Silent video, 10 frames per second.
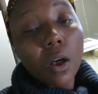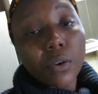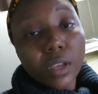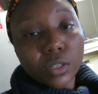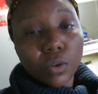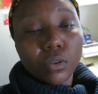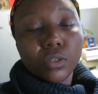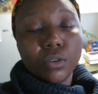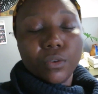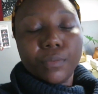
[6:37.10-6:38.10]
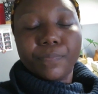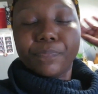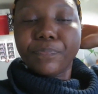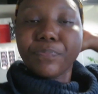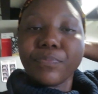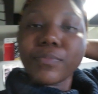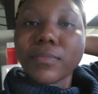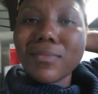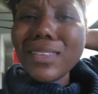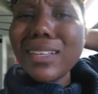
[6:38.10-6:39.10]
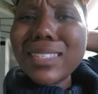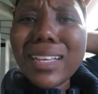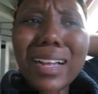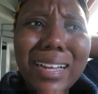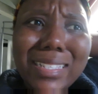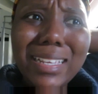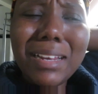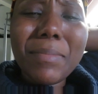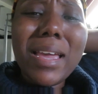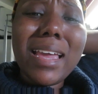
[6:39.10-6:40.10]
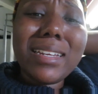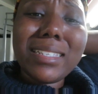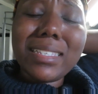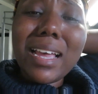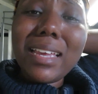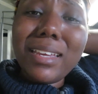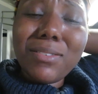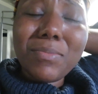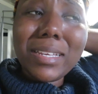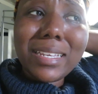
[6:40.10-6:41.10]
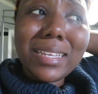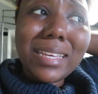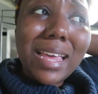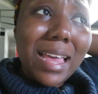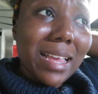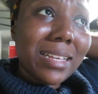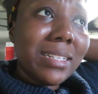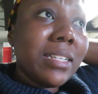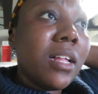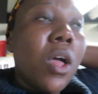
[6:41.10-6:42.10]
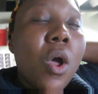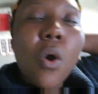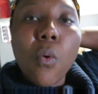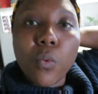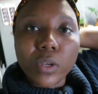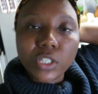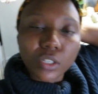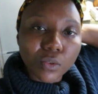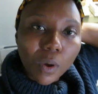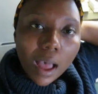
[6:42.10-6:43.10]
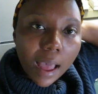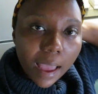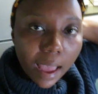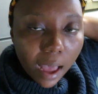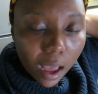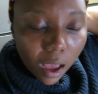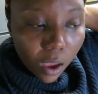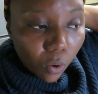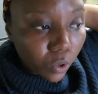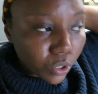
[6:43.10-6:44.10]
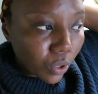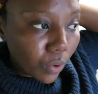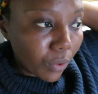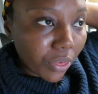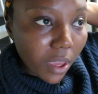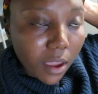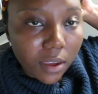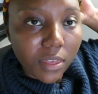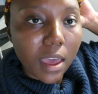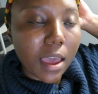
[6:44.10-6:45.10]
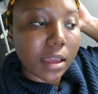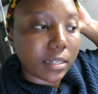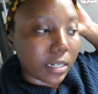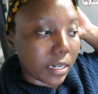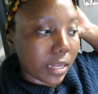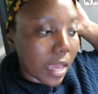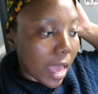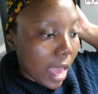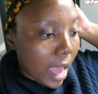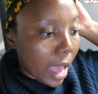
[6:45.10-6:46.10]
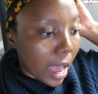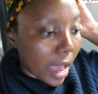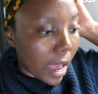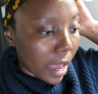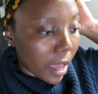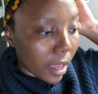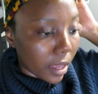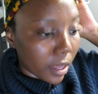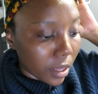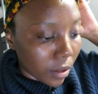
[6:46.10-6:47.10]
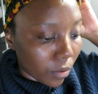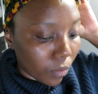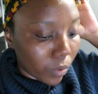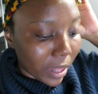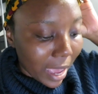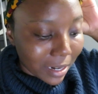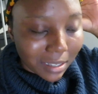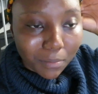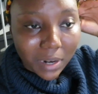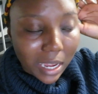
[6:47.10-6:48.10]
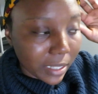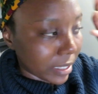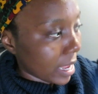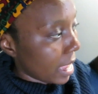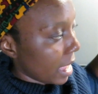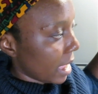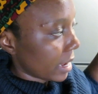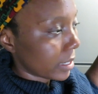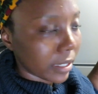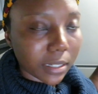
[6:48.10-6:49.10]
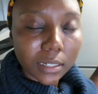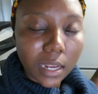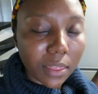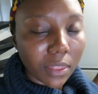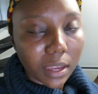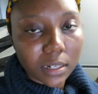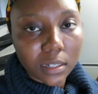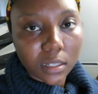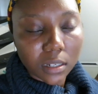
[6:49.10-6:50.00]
oh yes, also my hand is tired, oh my god, which is why I also think that I will add some nuts. I had done that,